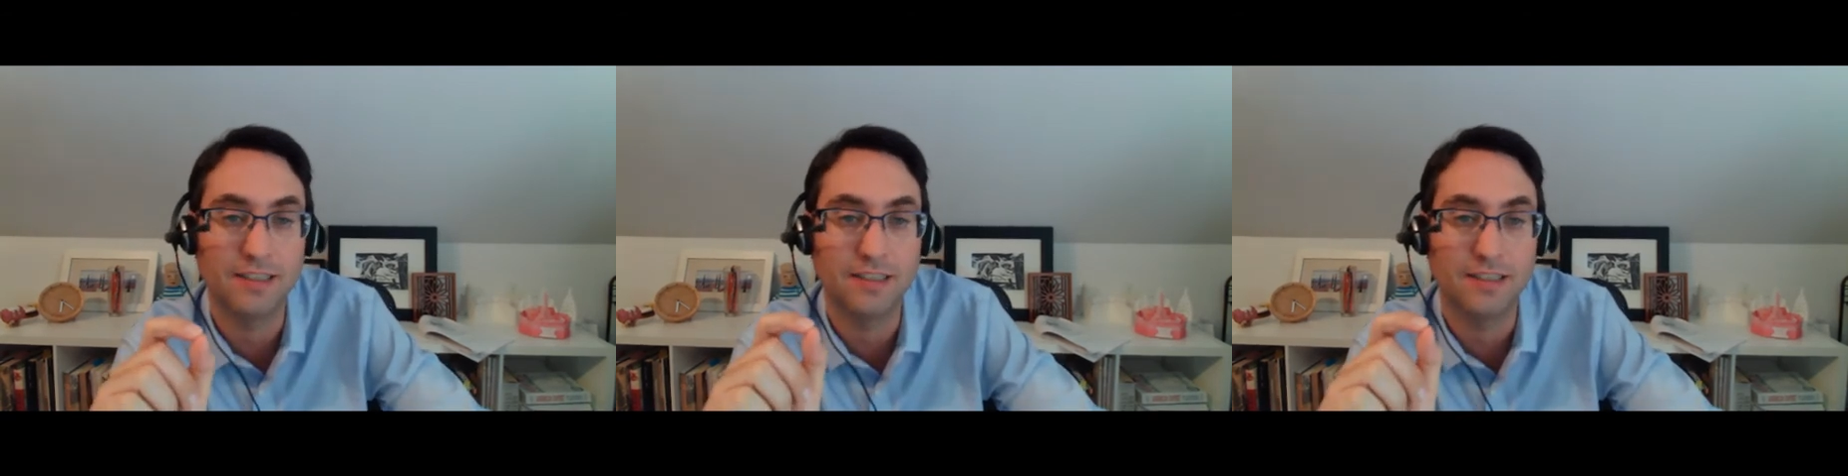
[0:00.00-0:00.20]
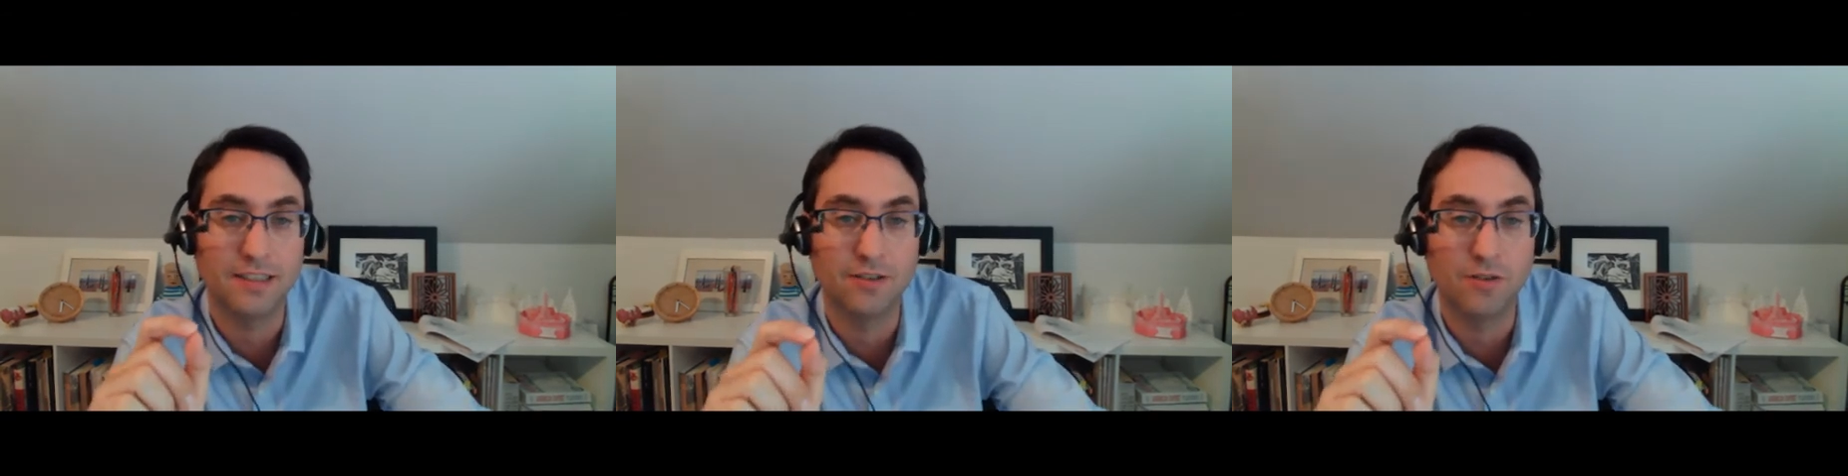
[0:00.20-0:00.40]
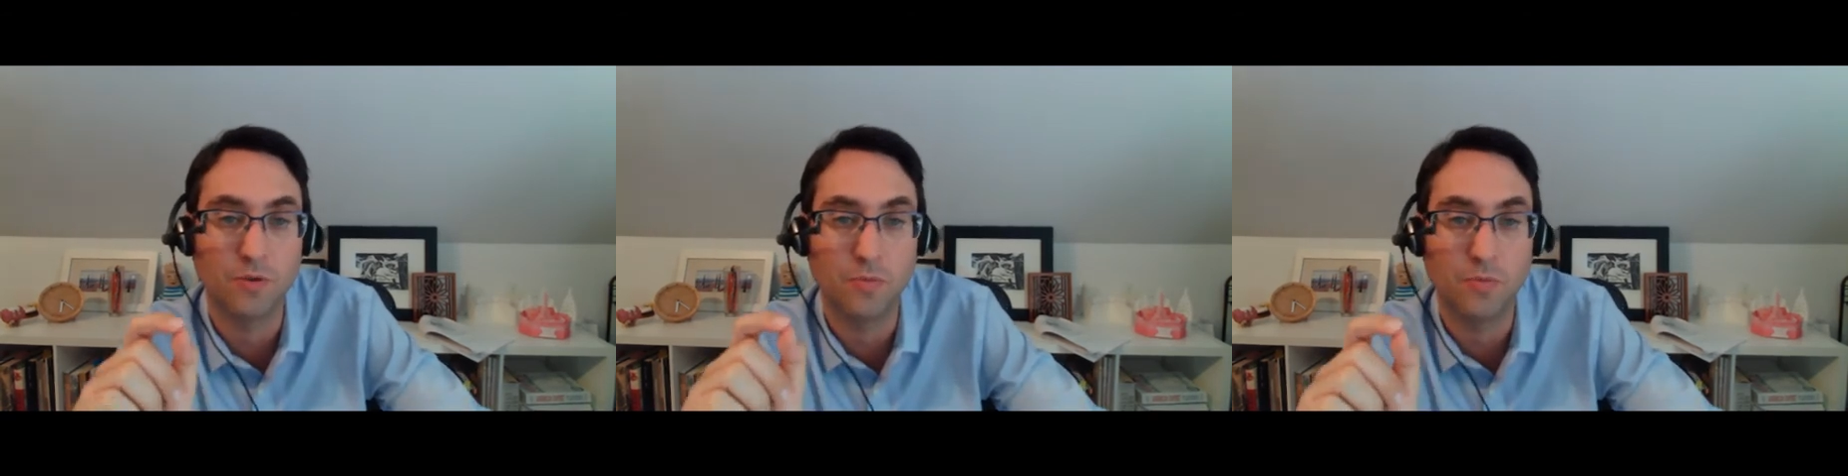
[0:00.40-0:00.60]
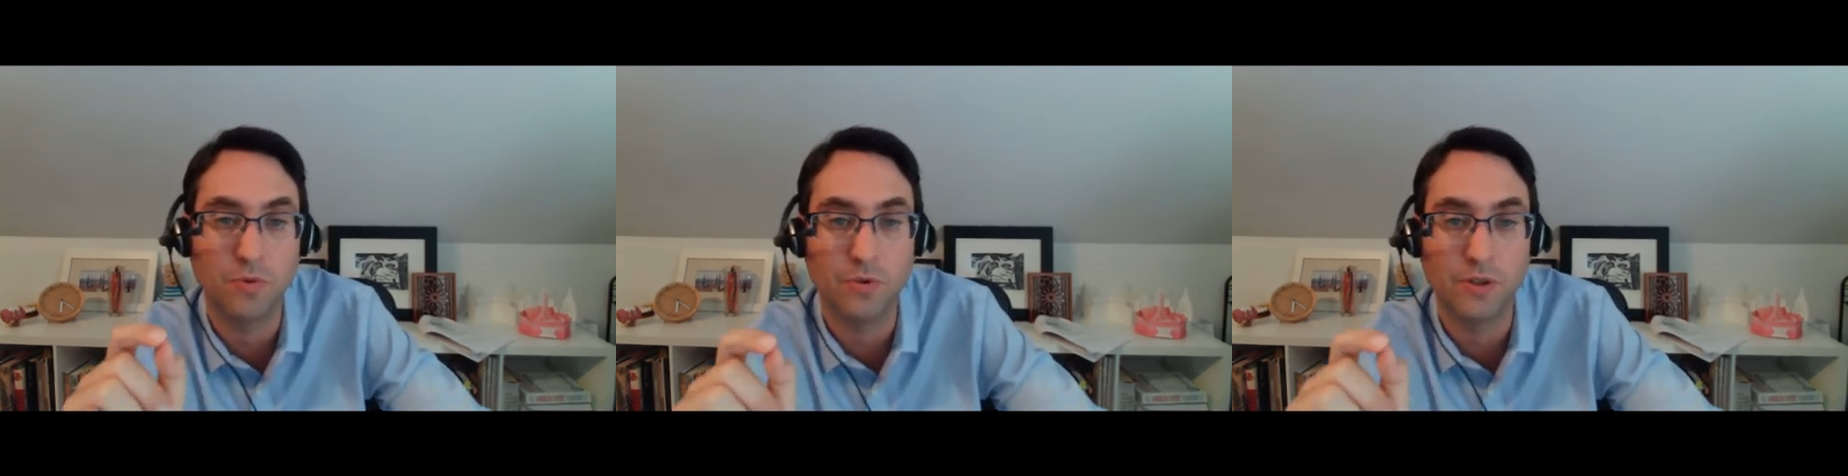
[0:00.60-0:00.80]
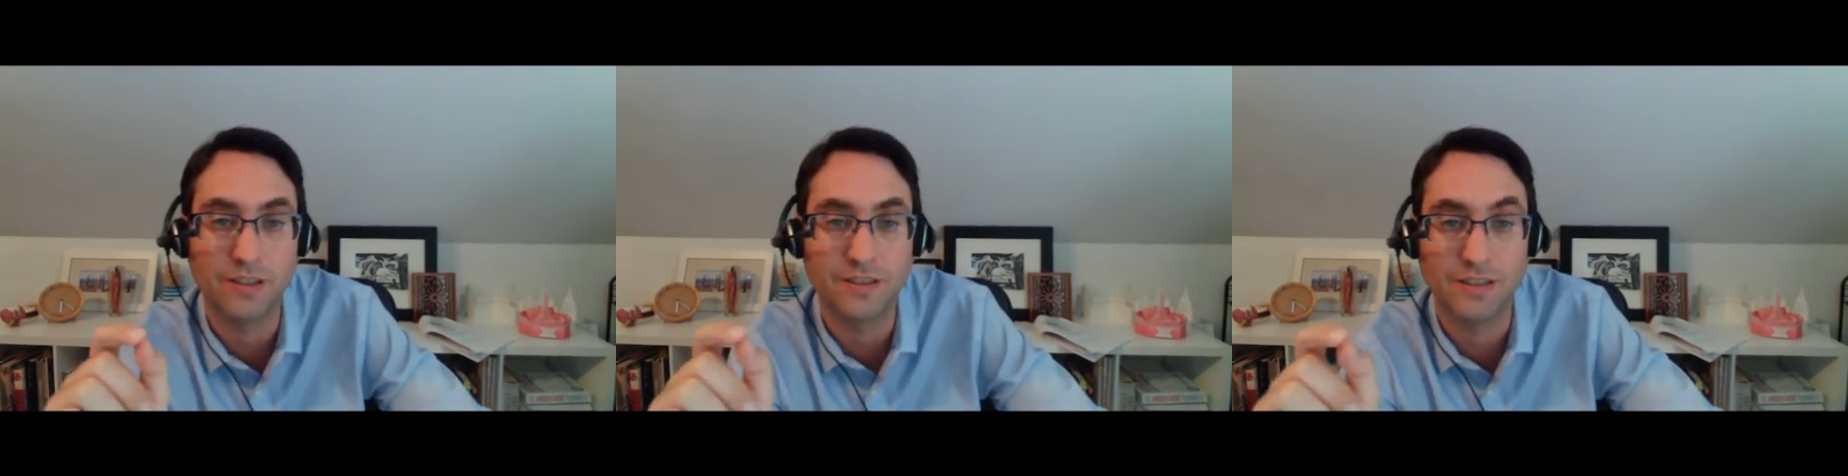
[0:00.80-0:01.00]

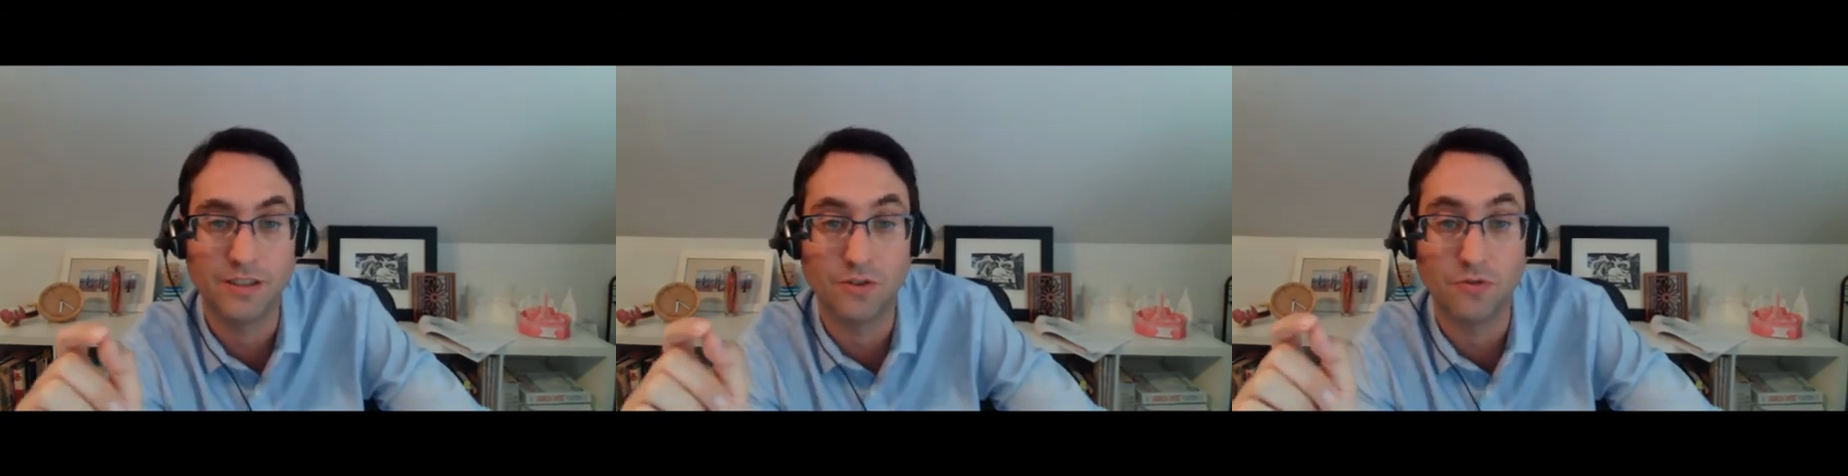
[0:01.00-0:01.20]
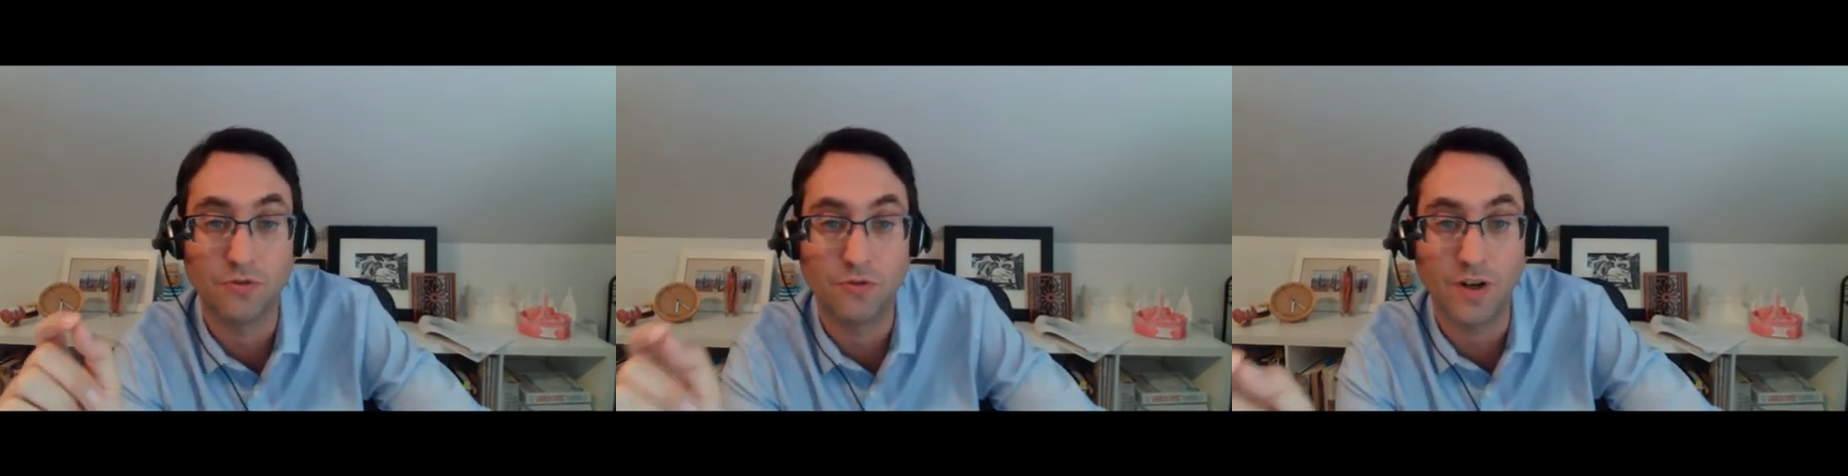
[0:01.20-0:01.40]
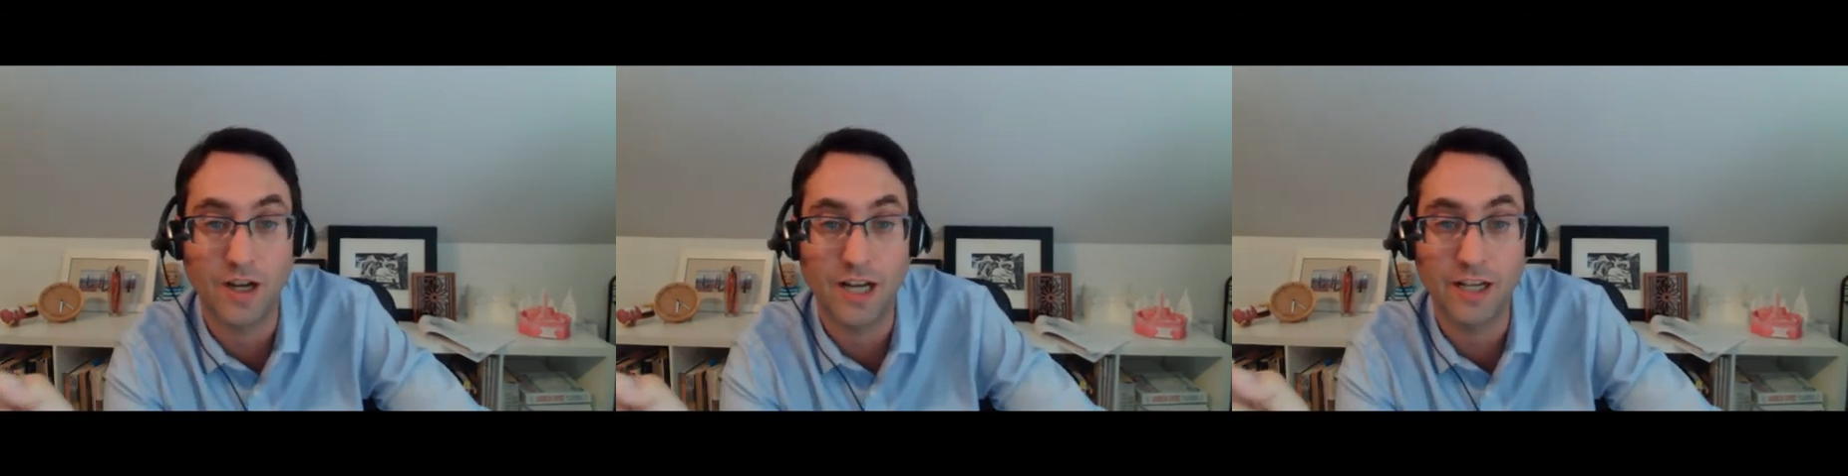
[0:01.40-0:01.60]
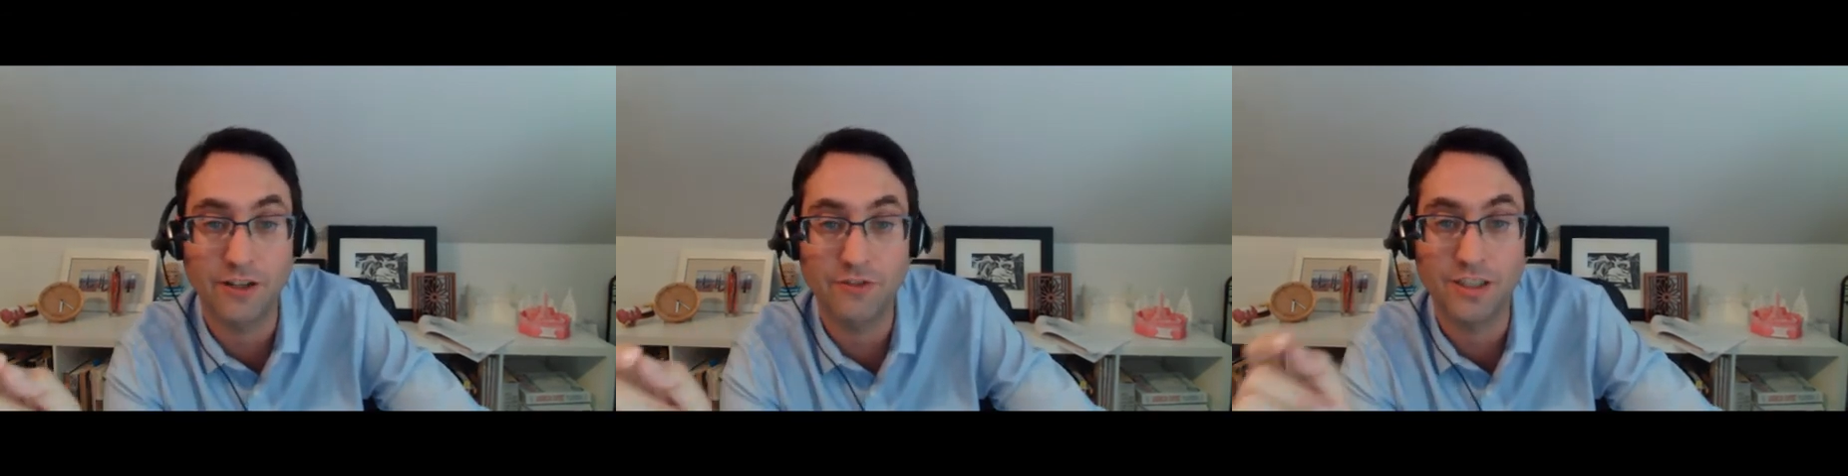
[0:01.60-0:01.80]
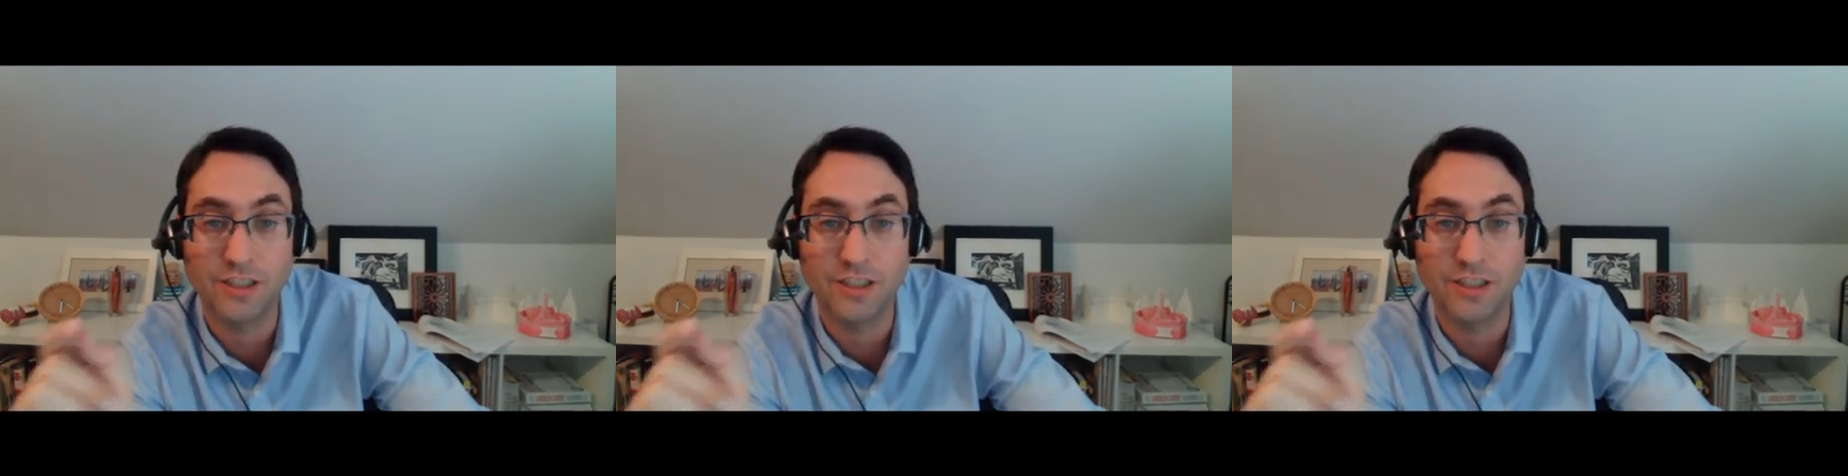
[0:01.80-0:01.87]
0.05.